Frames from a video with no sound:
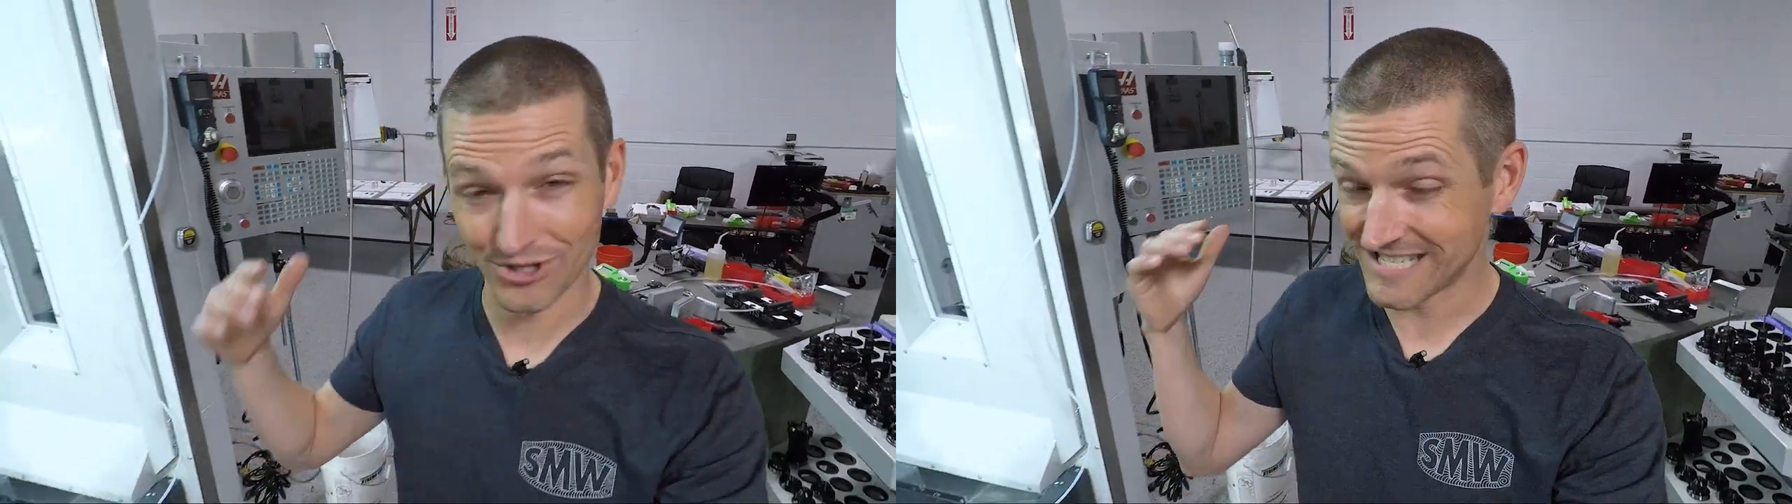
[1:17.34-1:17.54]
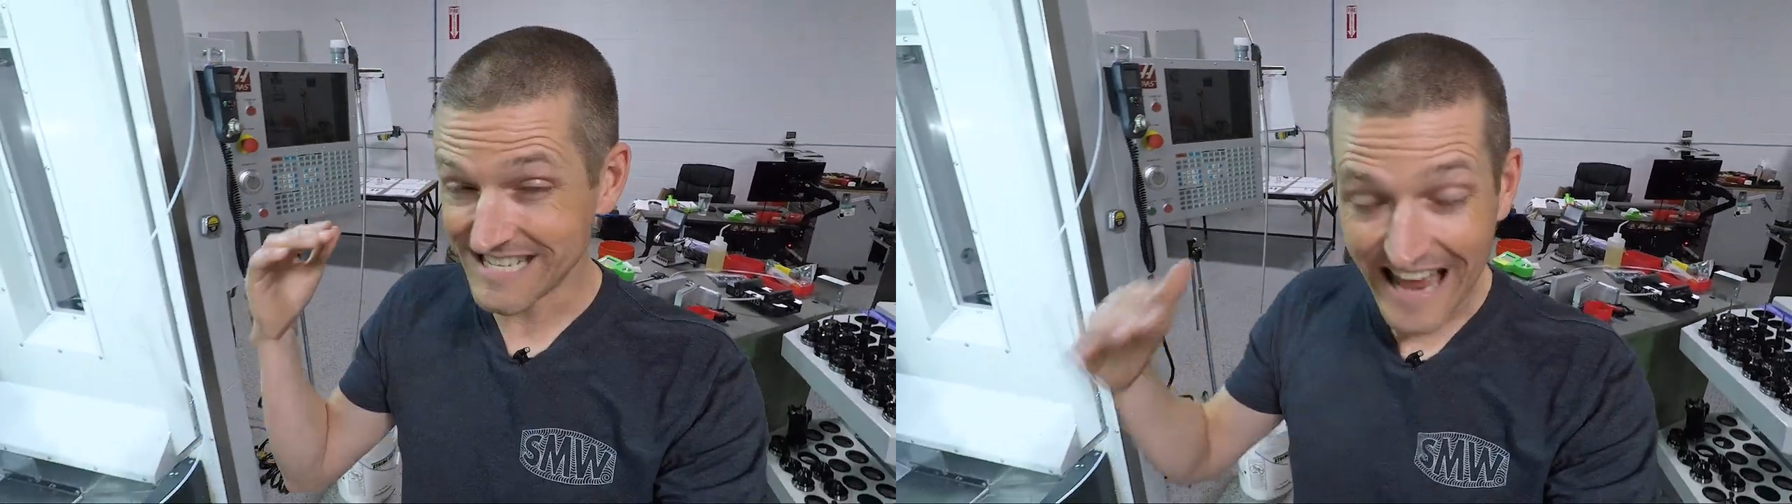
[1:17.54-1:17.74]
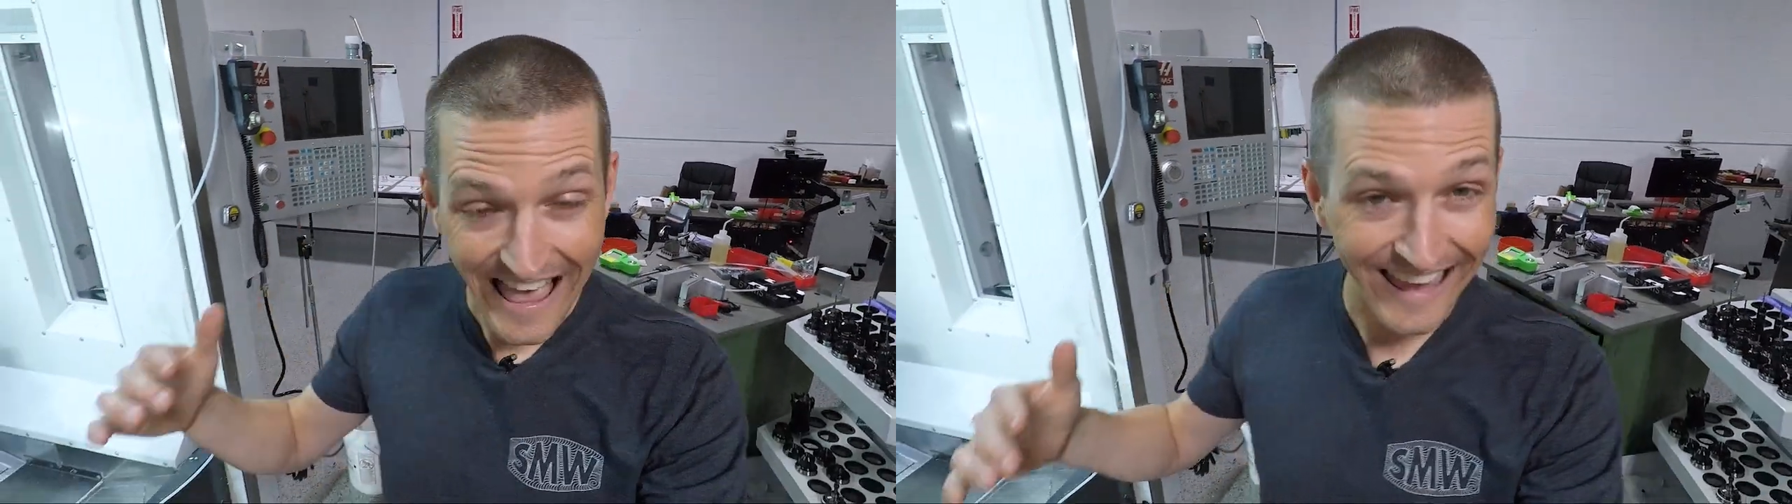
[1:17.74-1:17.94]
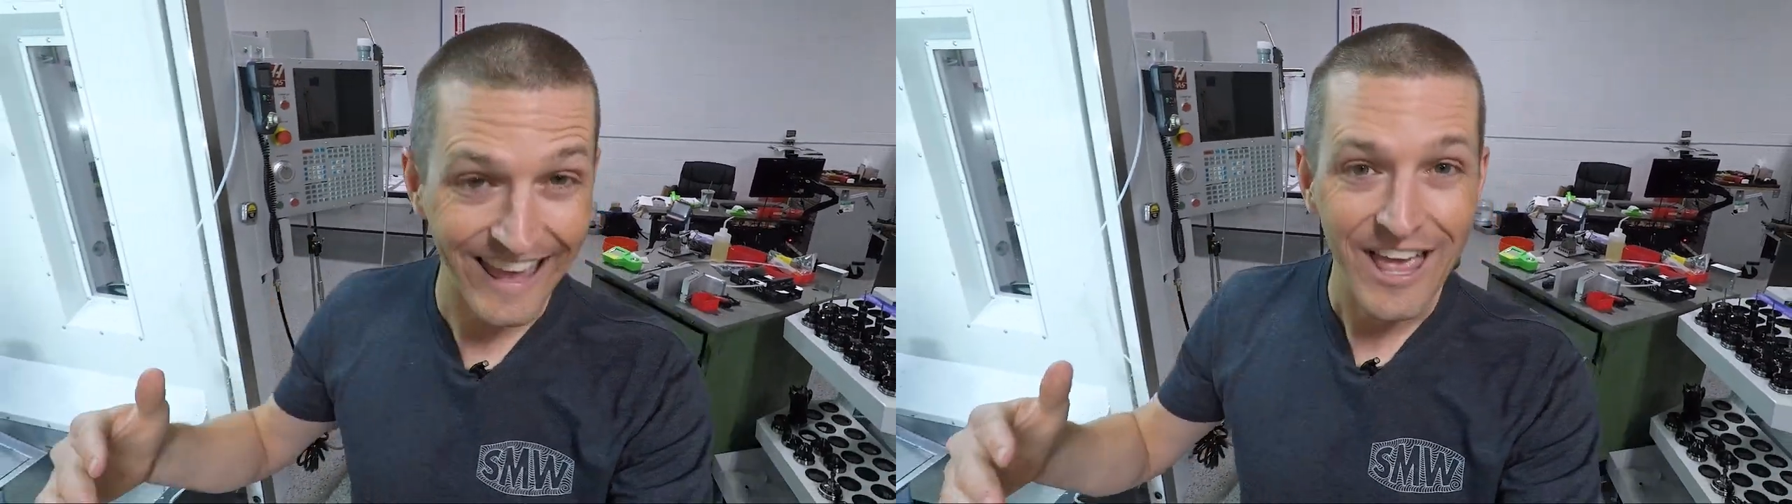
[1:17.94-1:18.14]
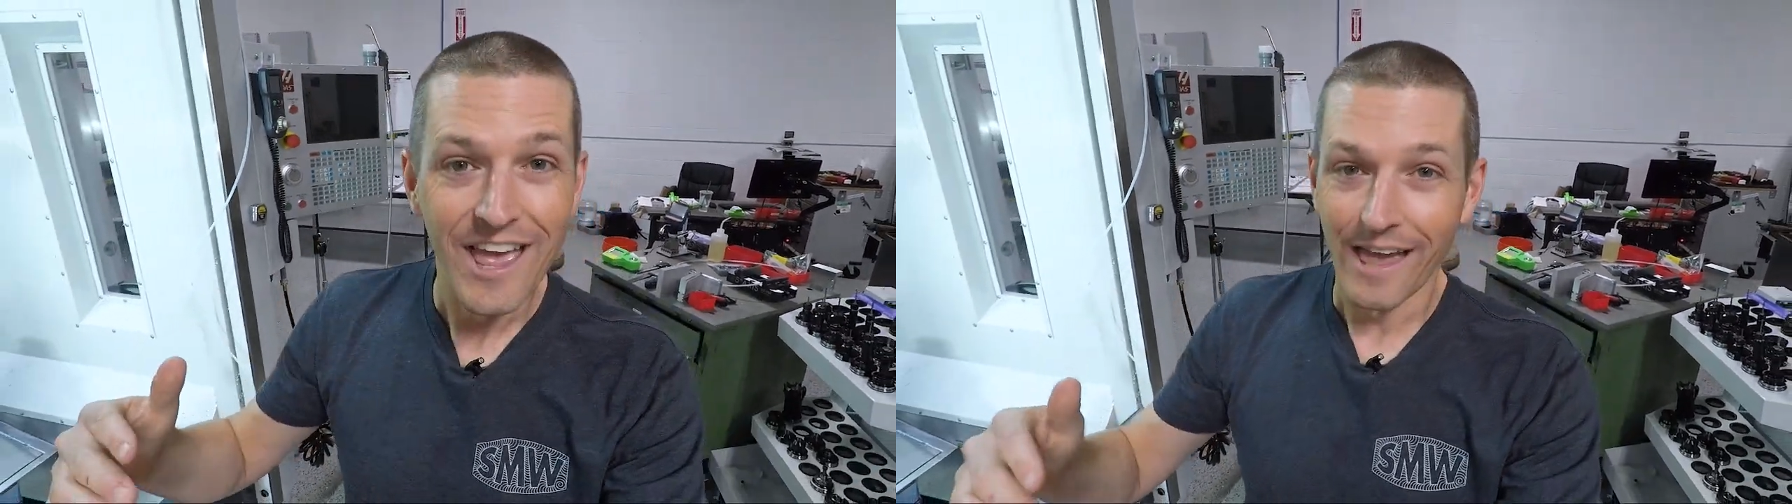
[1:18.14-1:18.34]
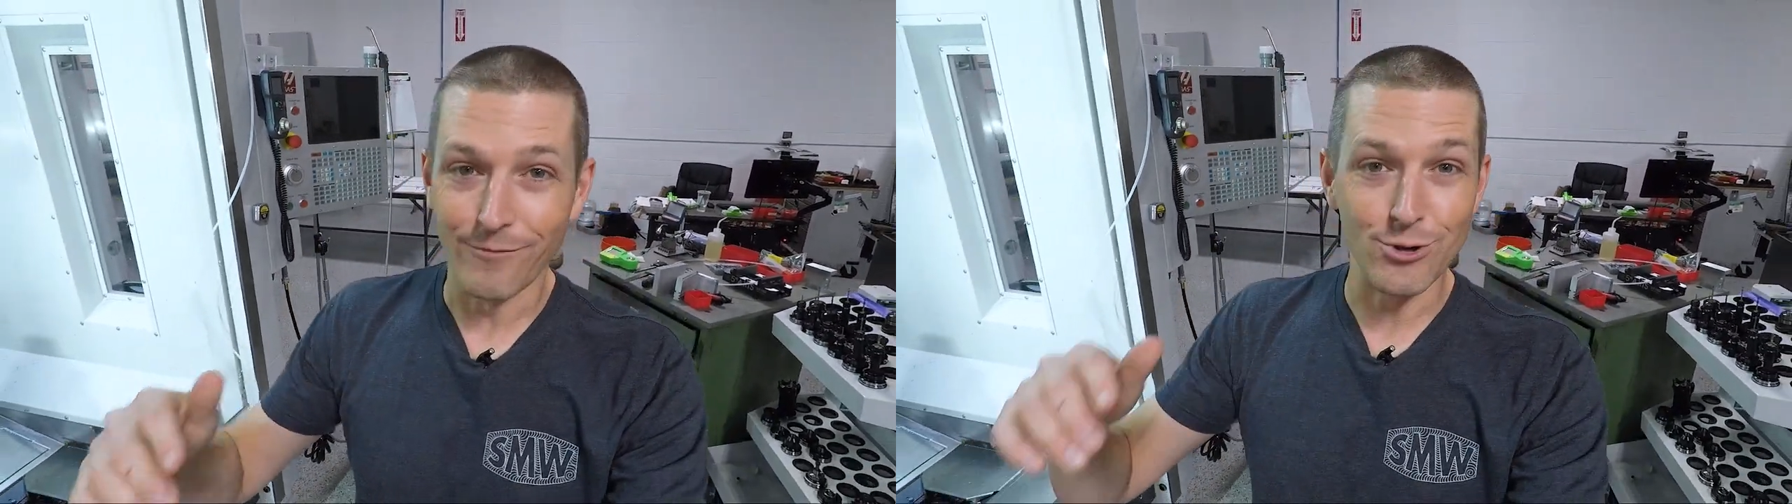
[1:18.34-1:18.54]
say, if